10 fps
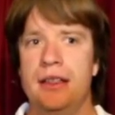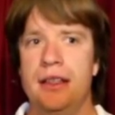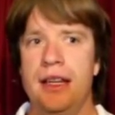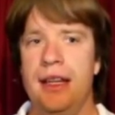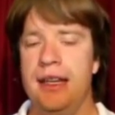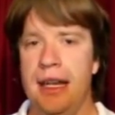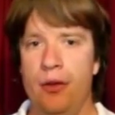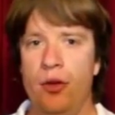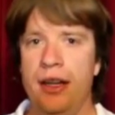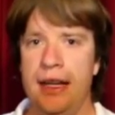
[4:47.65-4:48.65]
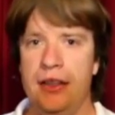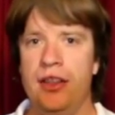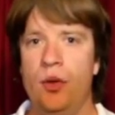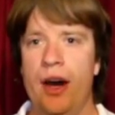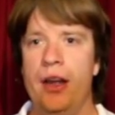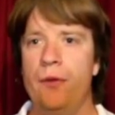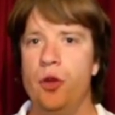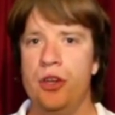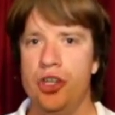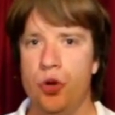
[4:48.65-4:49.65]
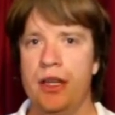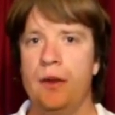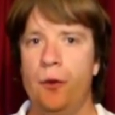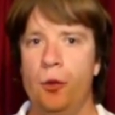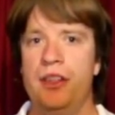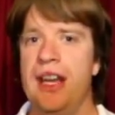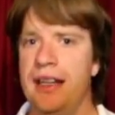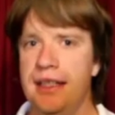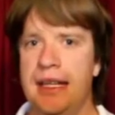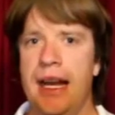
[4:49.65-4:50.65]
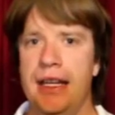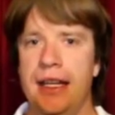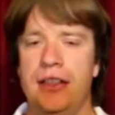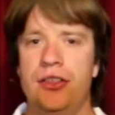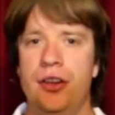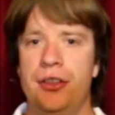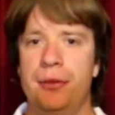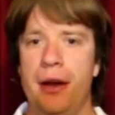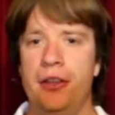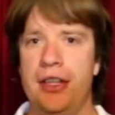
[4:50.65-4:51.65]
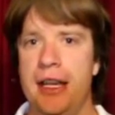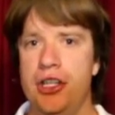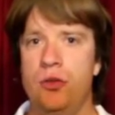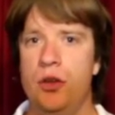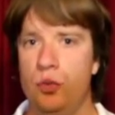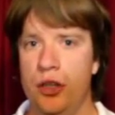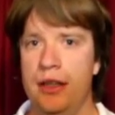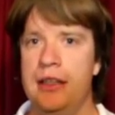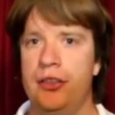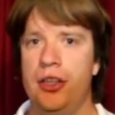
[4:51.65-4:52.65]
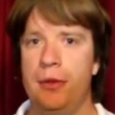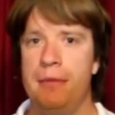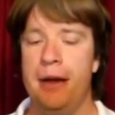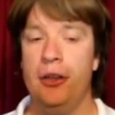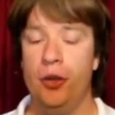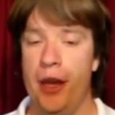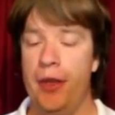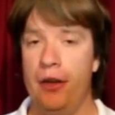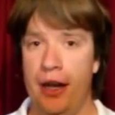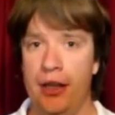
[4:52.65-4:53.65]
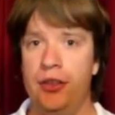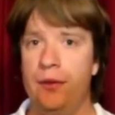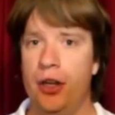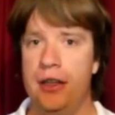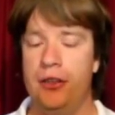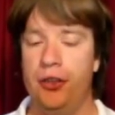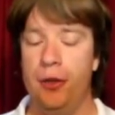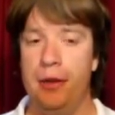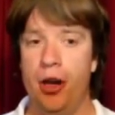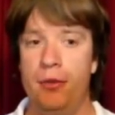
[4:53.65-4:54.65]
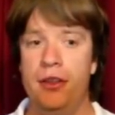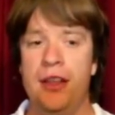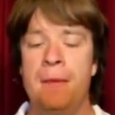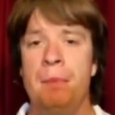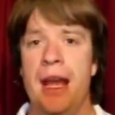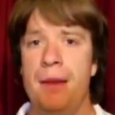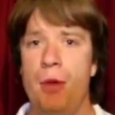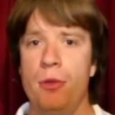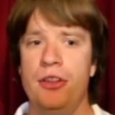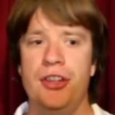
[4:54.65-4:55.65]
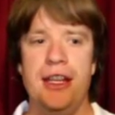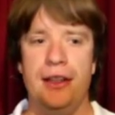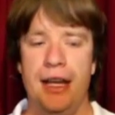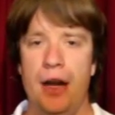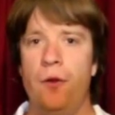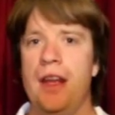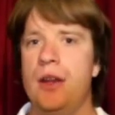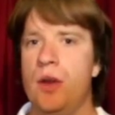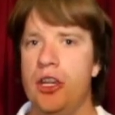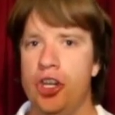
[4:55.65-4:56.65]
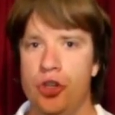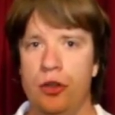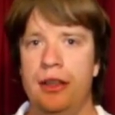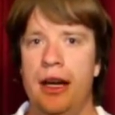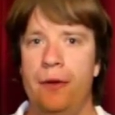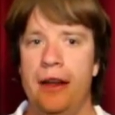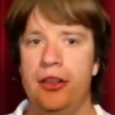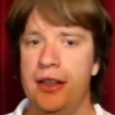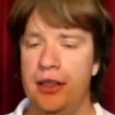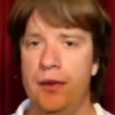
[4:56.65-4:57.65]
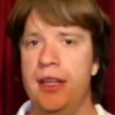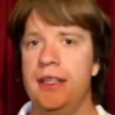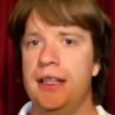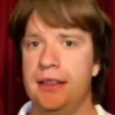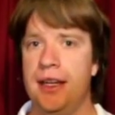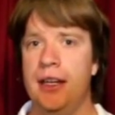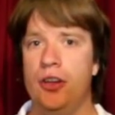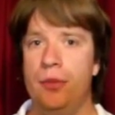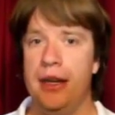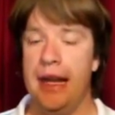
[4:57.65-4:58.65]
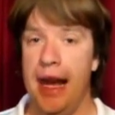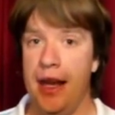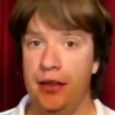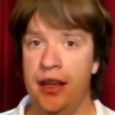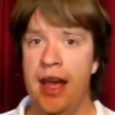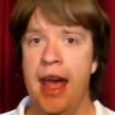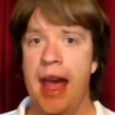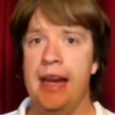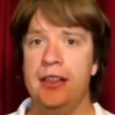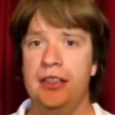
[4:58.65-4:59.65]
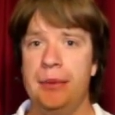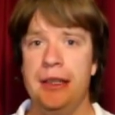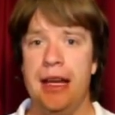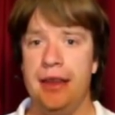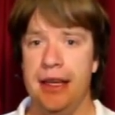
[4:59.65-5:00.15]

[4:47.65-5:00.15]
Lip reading: it never really gets in the way of you enjoying the film. It's entertaining. It's not supposed to hit you with really disturbing parts, although there are some very disturbing moments, and moments that you're laughing at where you shouldn't laugh at. So it's everything that a dark comedy has, and it's something that